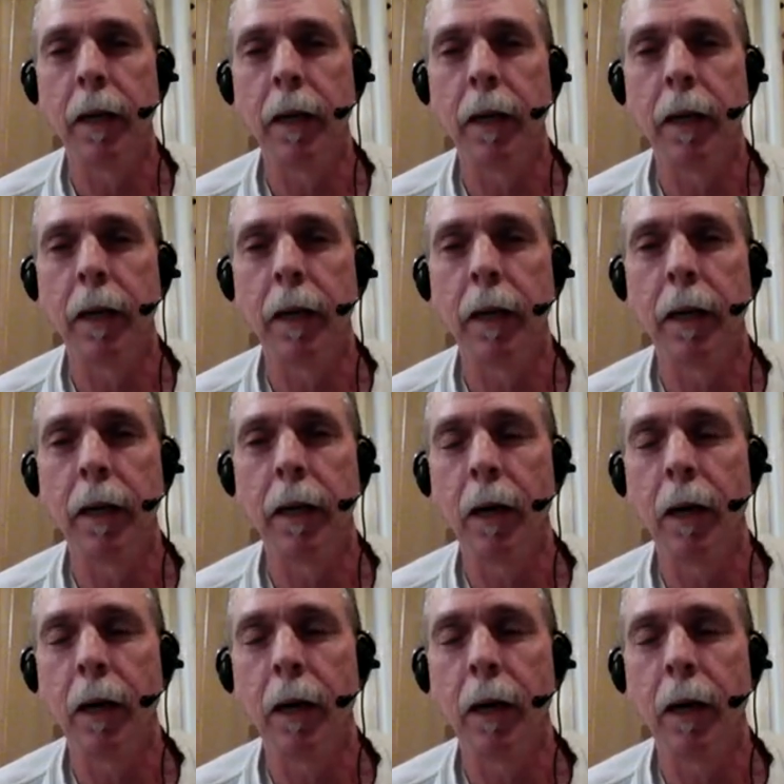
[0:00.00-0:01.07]
and I want to go
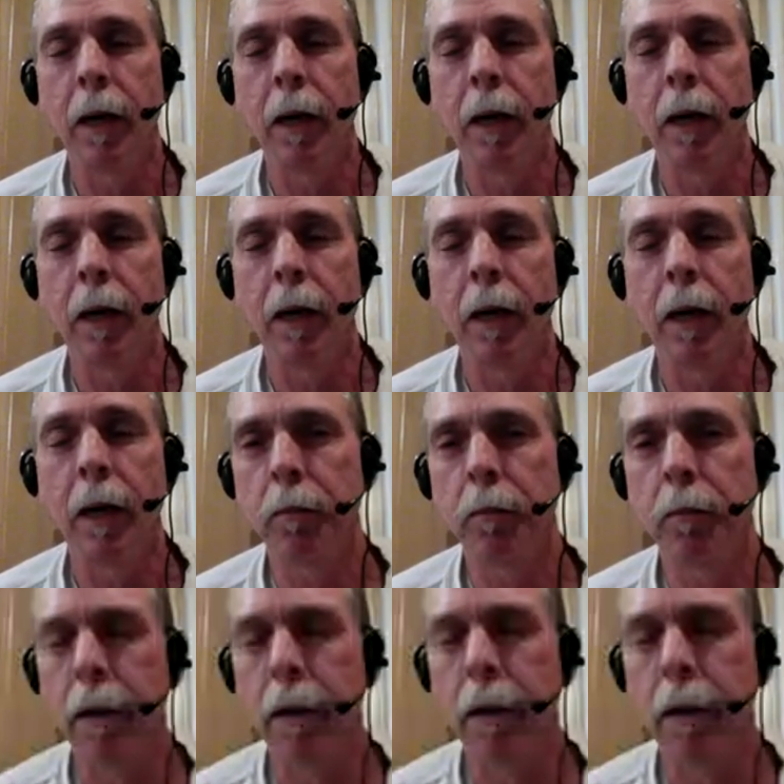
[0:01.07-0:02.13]
out from 11 to
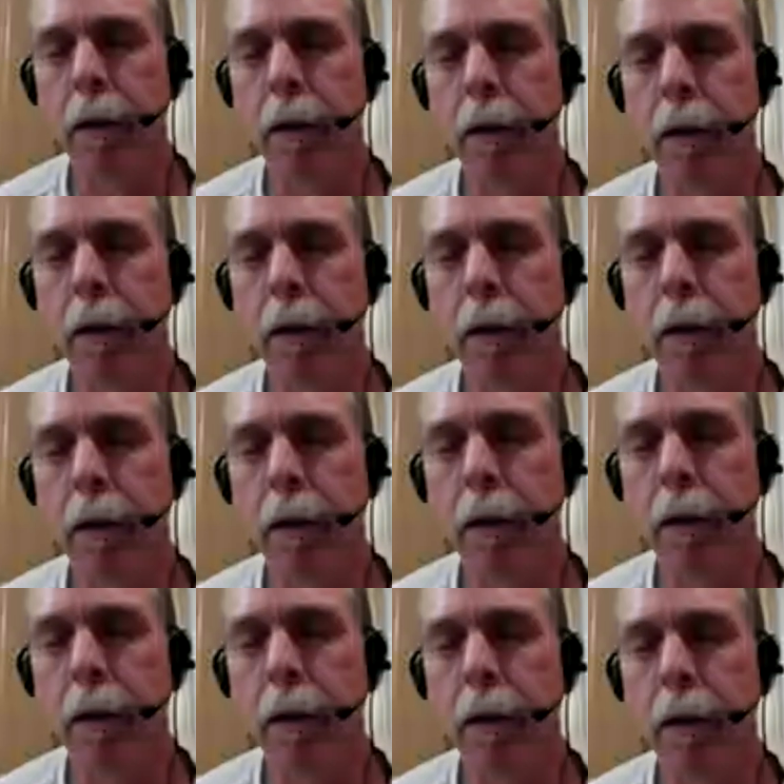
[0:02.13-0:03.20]
1, I know
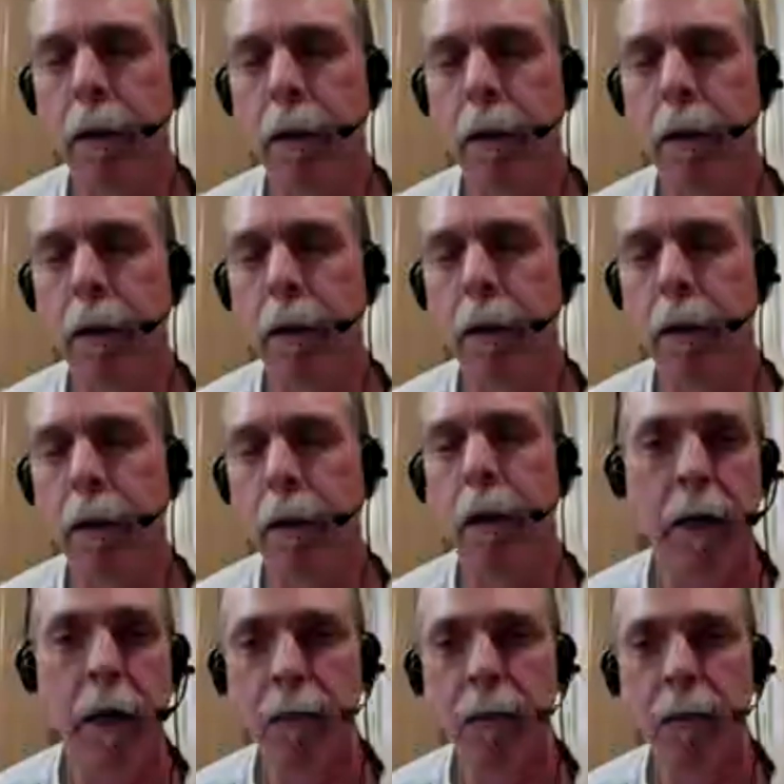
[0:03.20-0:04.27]
where the angle of the
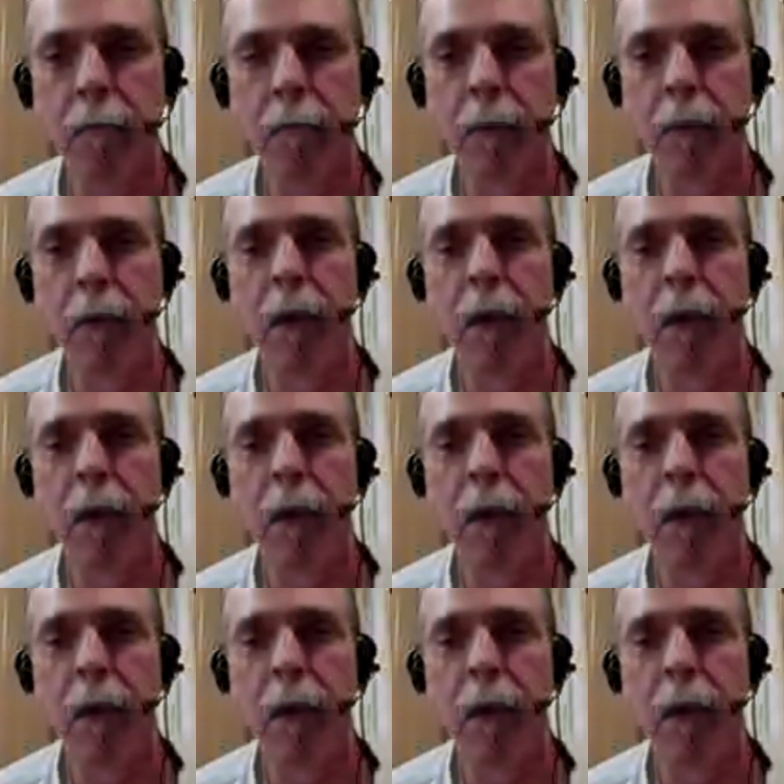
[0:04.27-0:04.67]
sun is.